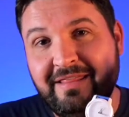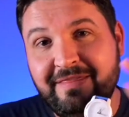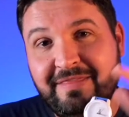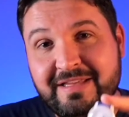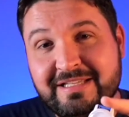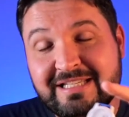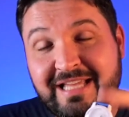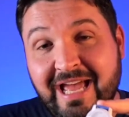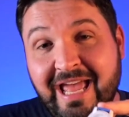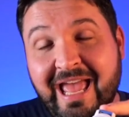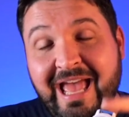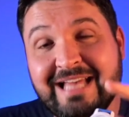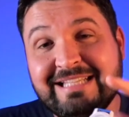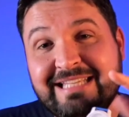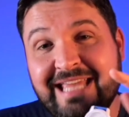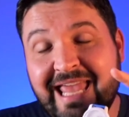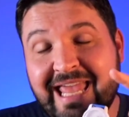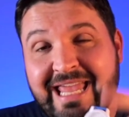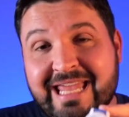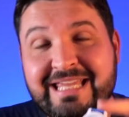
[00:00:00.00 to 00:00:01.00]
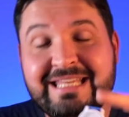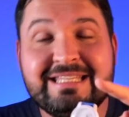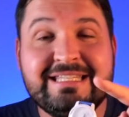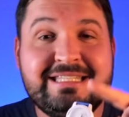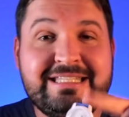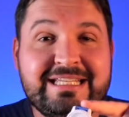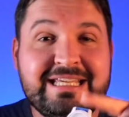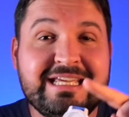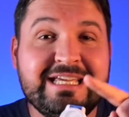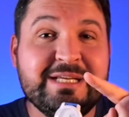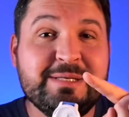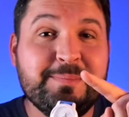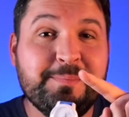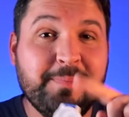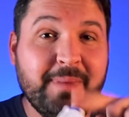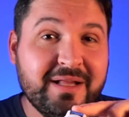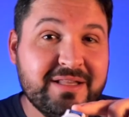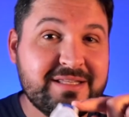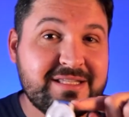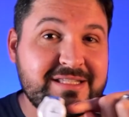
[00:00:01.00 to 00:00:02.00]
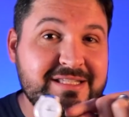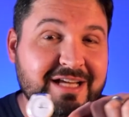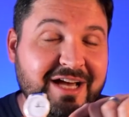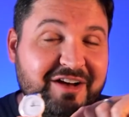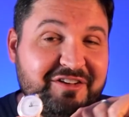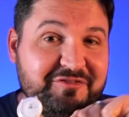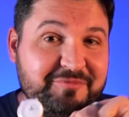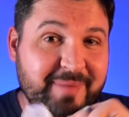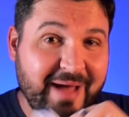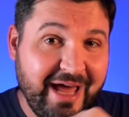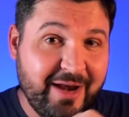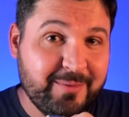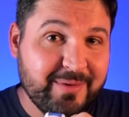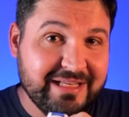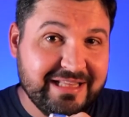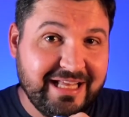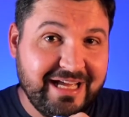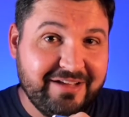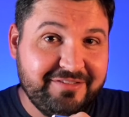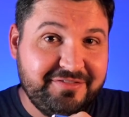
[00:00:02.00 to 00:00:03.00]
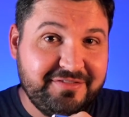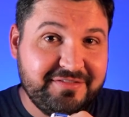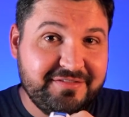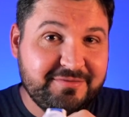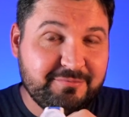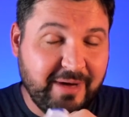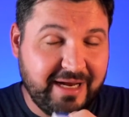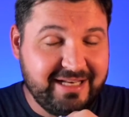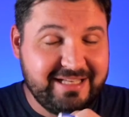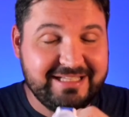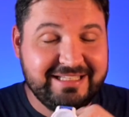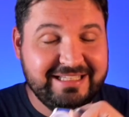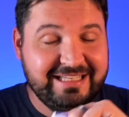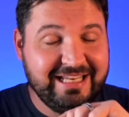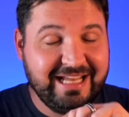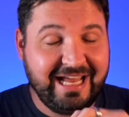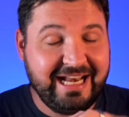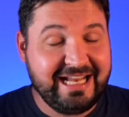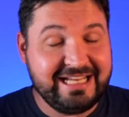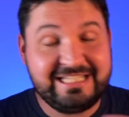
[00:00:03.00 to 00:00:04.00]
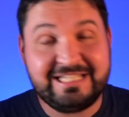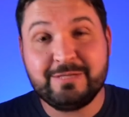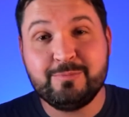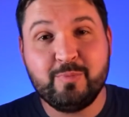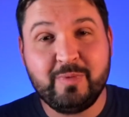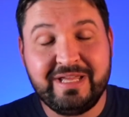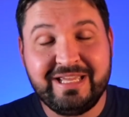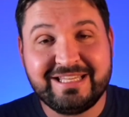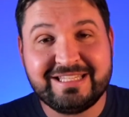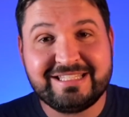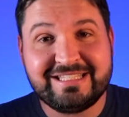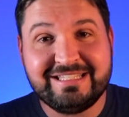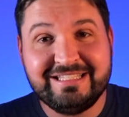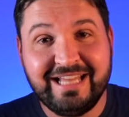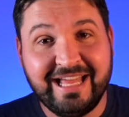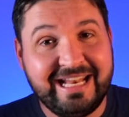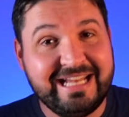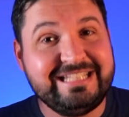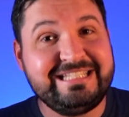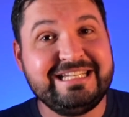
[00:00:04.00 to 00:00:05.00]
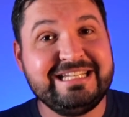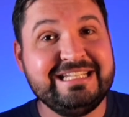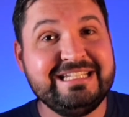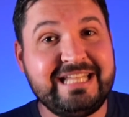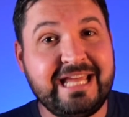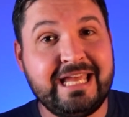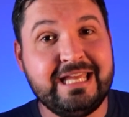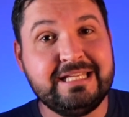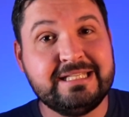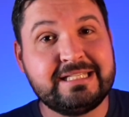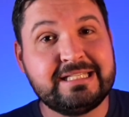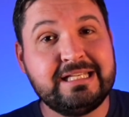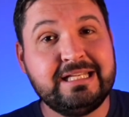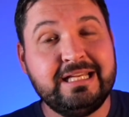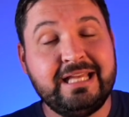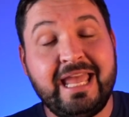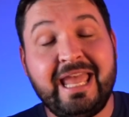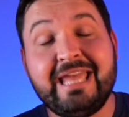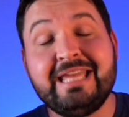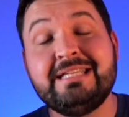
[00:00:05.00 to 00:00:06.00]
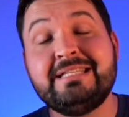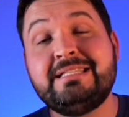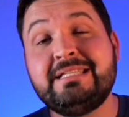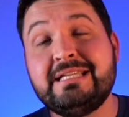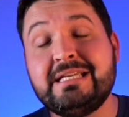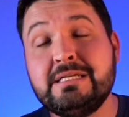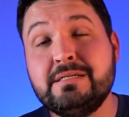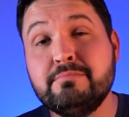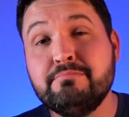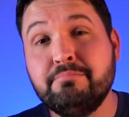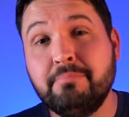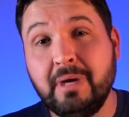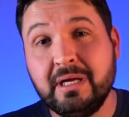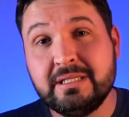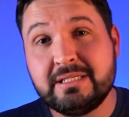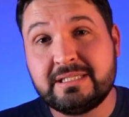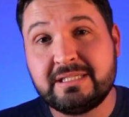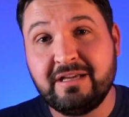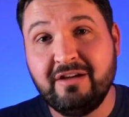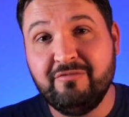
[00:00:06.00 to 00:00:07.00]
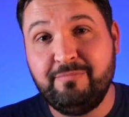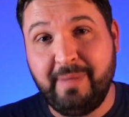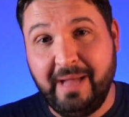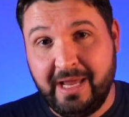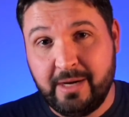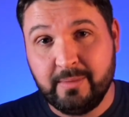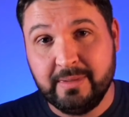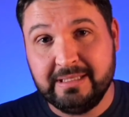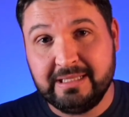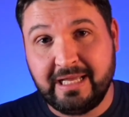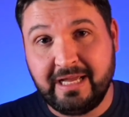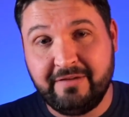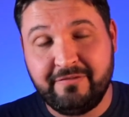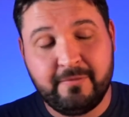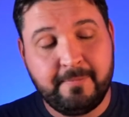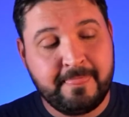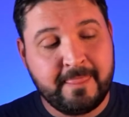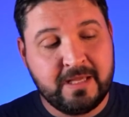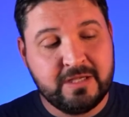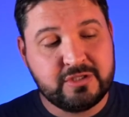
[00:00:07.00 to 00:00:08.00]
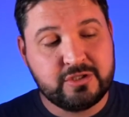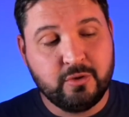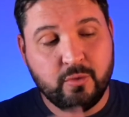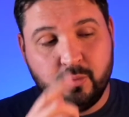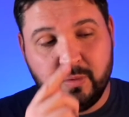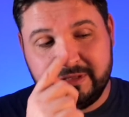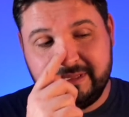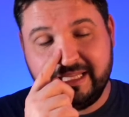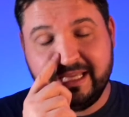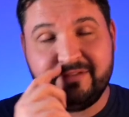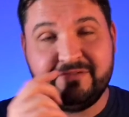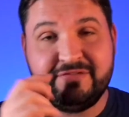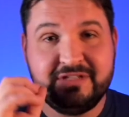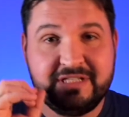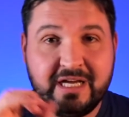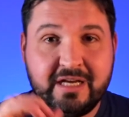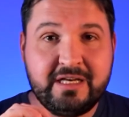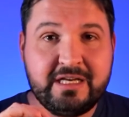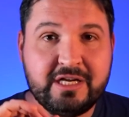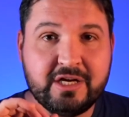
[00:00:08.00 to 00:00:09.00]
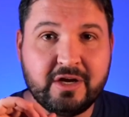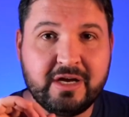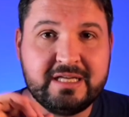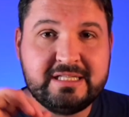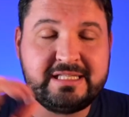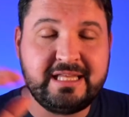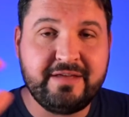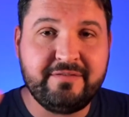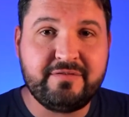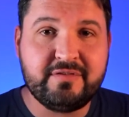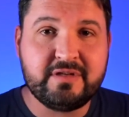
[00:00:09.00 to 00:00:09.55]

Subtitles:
This guy has 18 months of battery life, right? Not 18 weeks, not 18 days, 18 months of battery life. So what they've done here is they've,